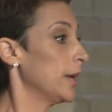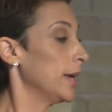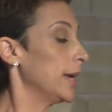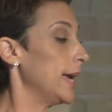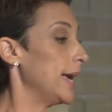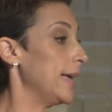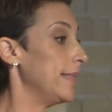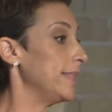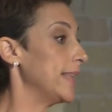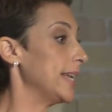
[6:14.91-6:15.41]

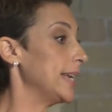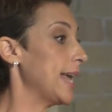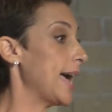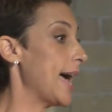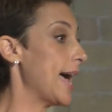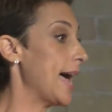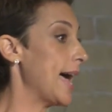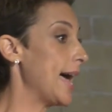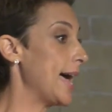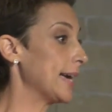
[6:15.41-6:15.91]
And then
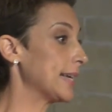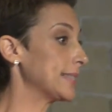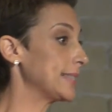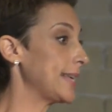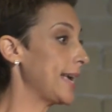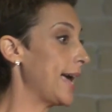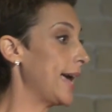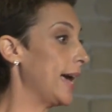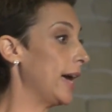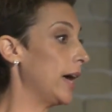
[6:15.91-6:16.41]

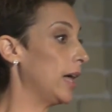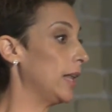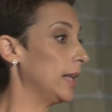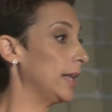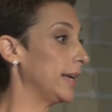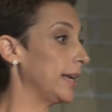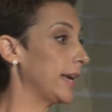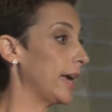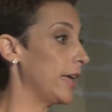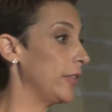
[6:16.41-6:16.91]
exhale
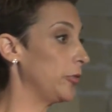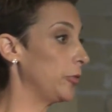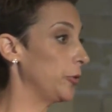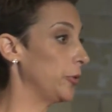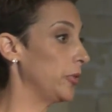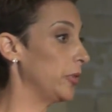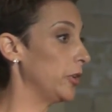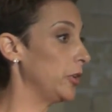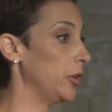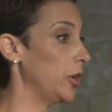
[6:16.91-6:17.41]
again
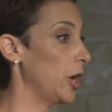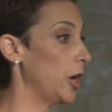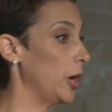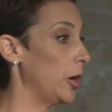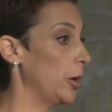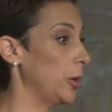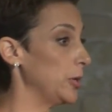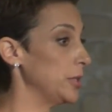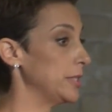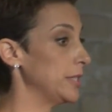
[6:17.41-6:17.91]
through the
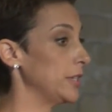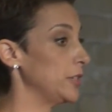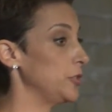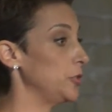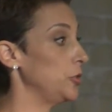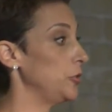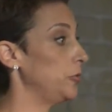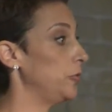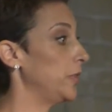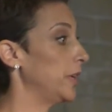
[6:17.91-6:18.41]
nose as
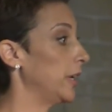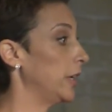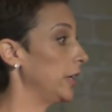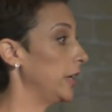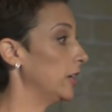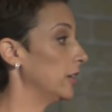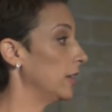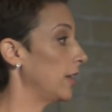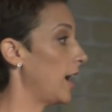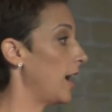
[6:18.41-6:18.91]
you feel
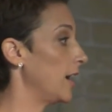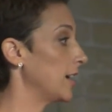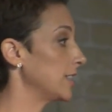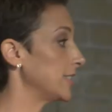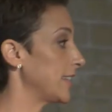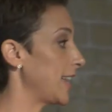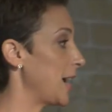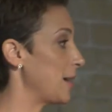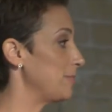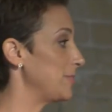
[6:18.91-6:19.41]
your
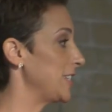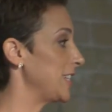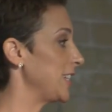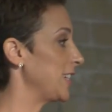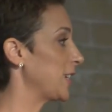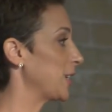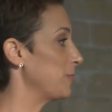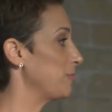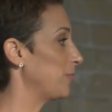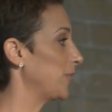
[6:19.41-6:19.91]
lungs empty
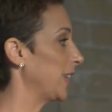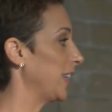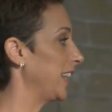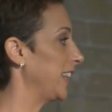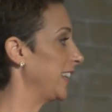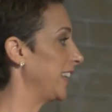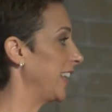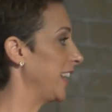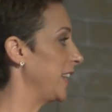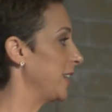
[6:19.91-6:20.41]

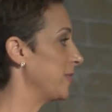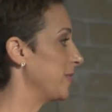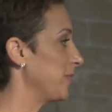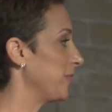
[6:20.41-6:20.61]
completely.